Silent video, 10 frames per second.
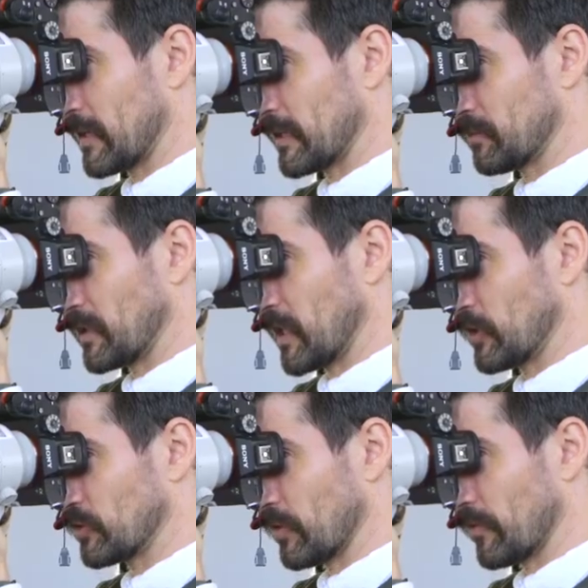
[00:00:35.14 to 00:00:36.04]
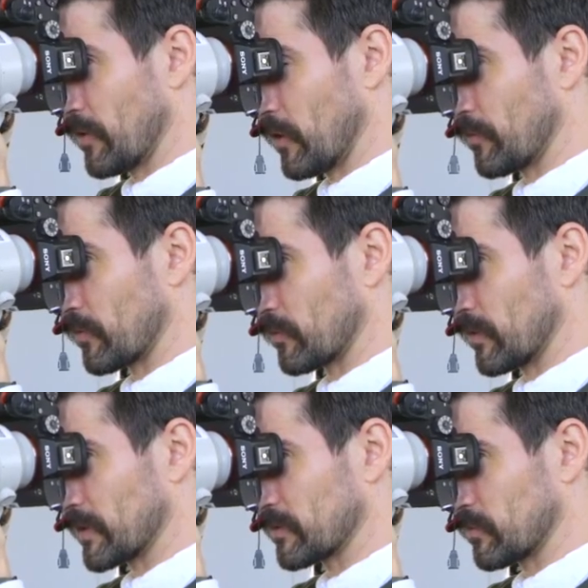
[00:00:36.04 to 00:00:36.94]
has potentials though for
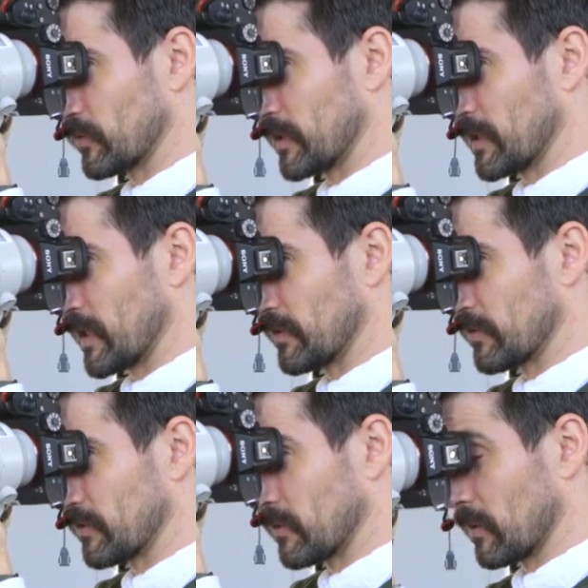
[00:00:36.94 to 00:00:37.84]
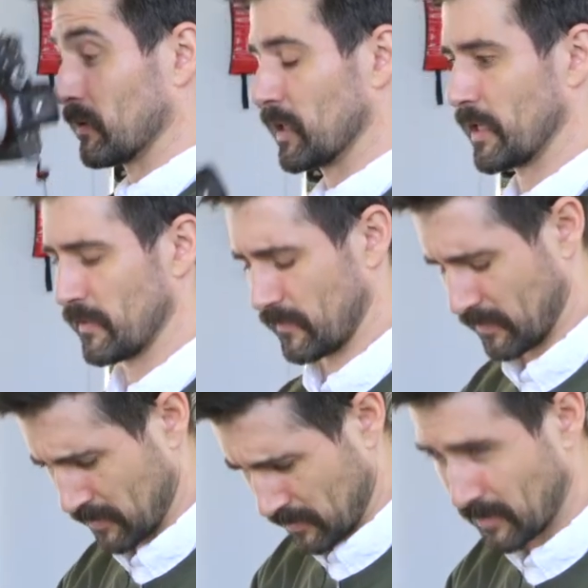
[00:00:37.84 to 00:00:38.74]
like some really nice light.
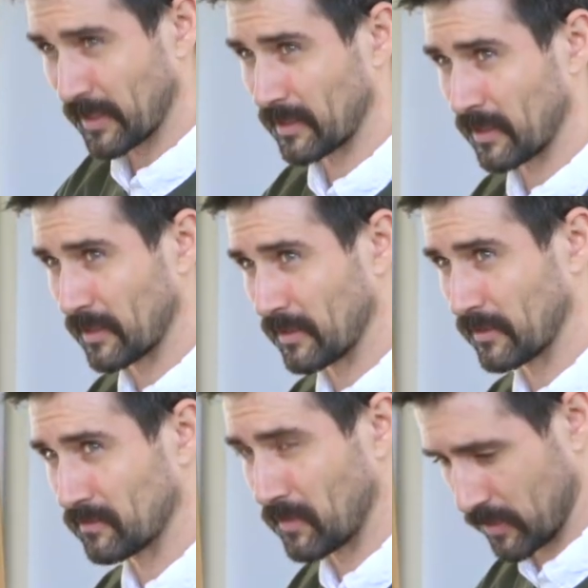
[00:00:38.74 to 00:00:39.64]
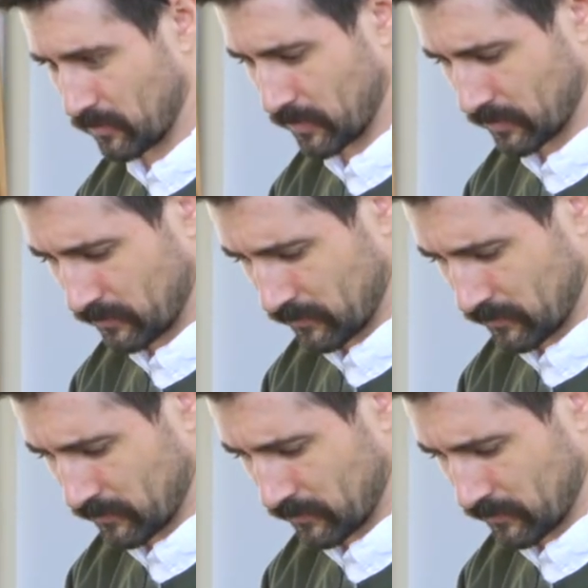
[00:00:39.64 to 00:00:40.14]
Like this might work.